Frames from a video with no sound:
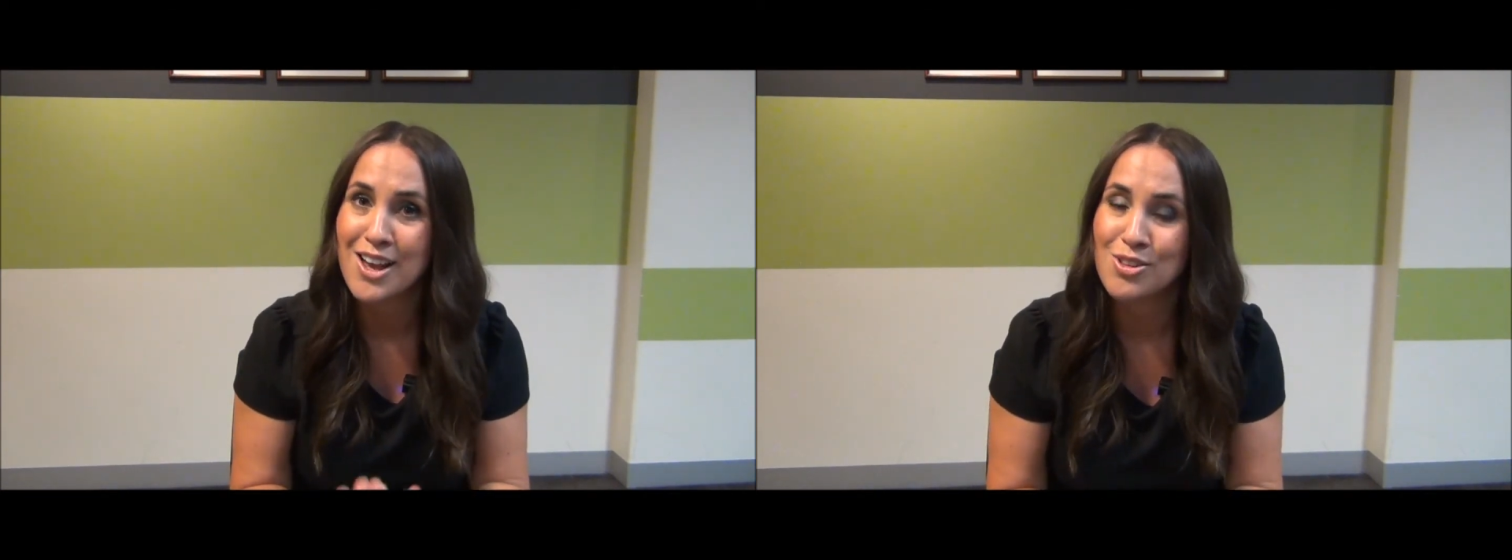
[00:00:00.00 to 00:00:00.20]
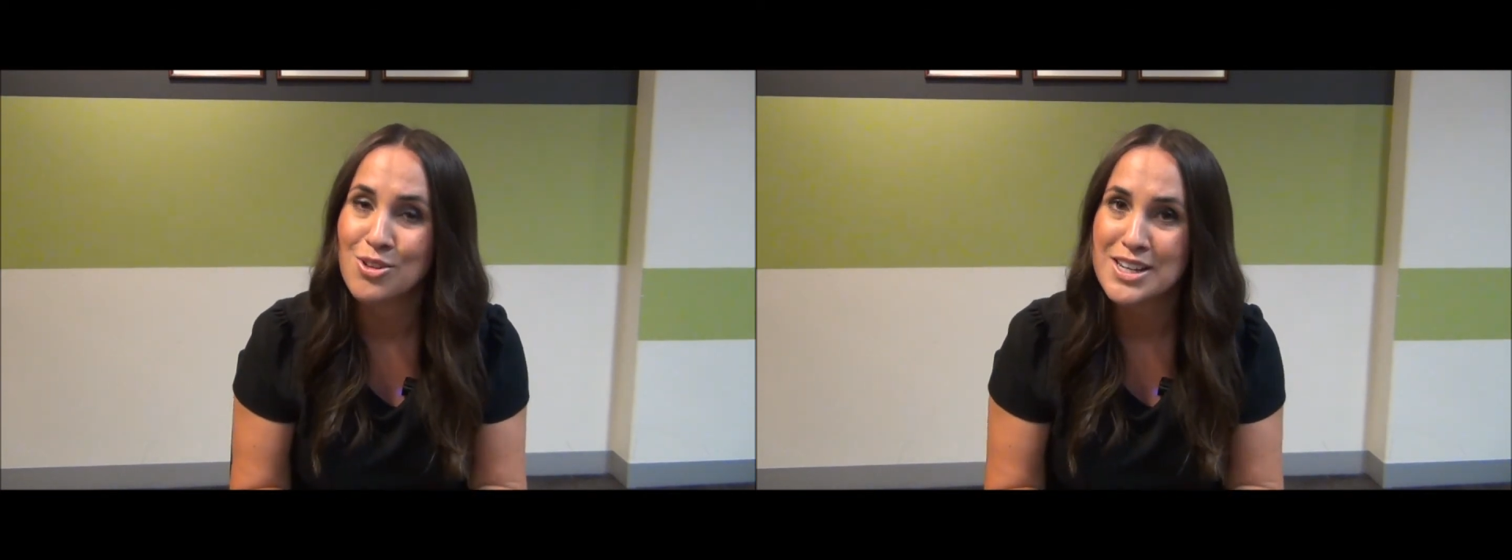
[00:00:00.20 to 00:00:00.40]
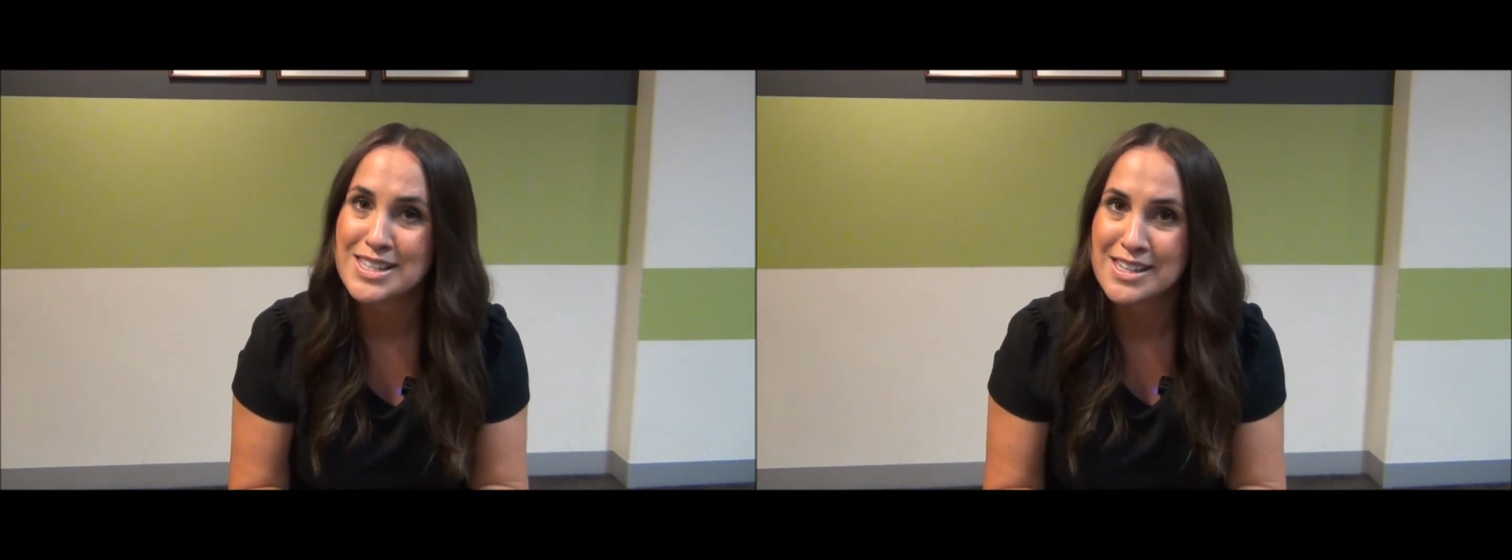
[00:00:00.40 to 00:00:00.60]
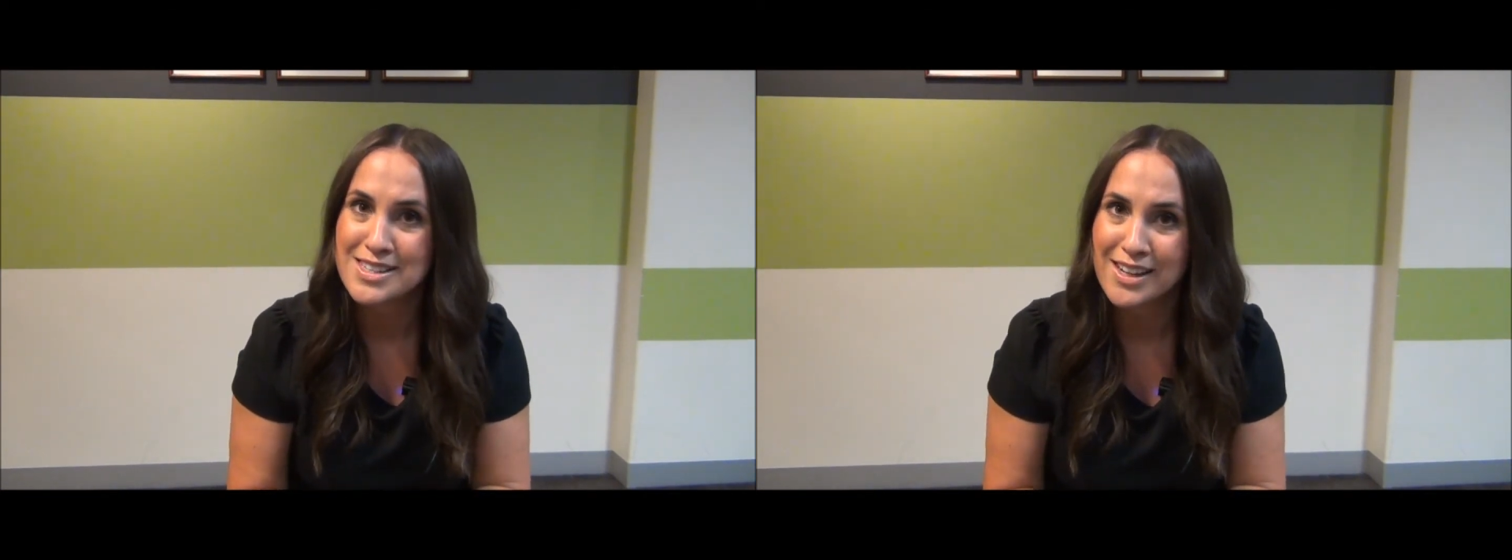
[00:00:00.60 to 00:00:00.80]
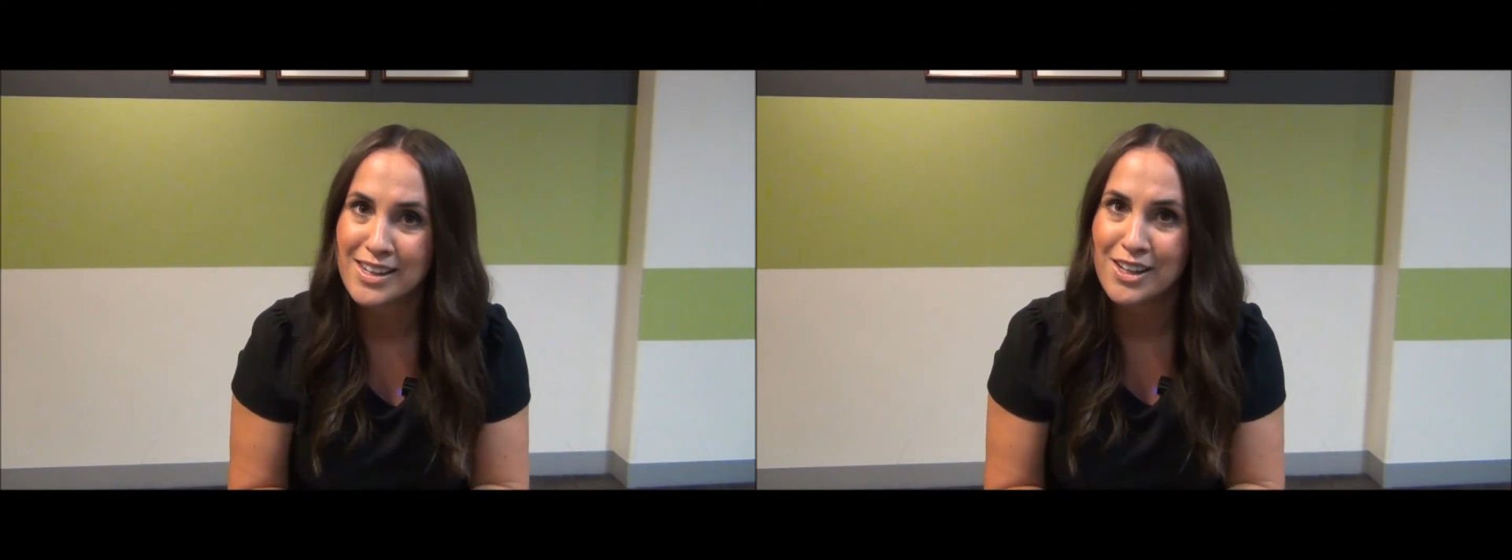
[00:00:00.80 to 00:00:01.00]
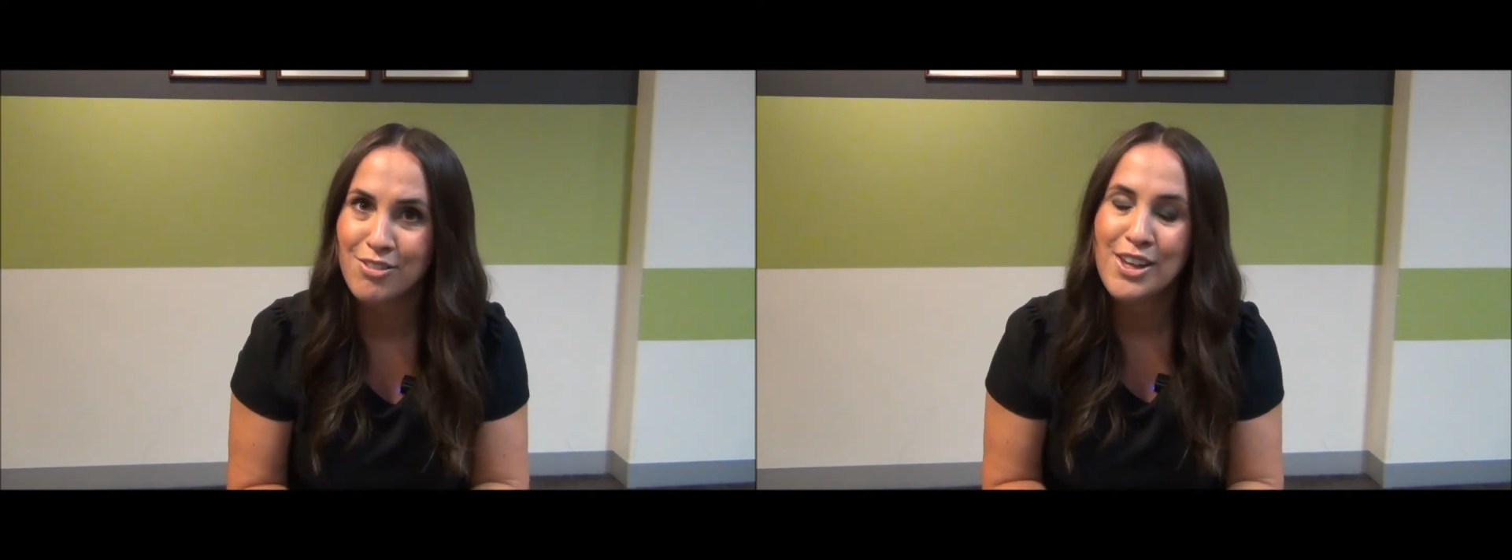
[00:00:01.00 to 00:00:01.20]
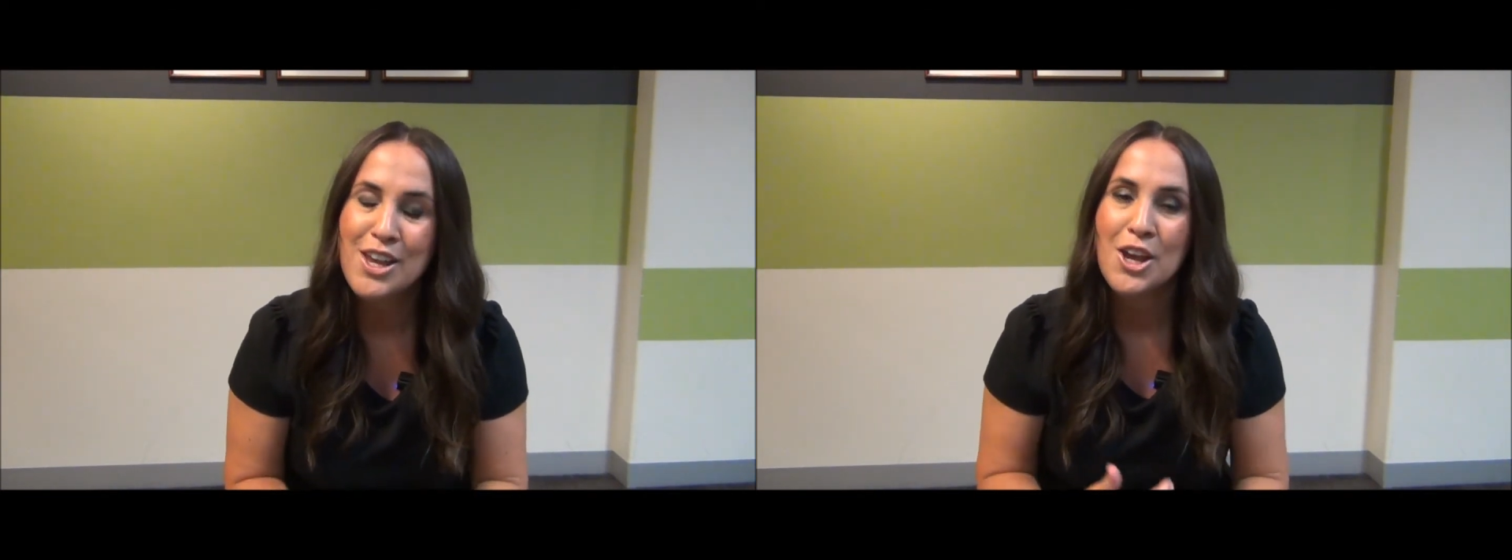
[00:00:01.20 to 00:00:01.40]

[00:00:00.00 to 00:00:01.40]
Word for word: Young Lawyers Executive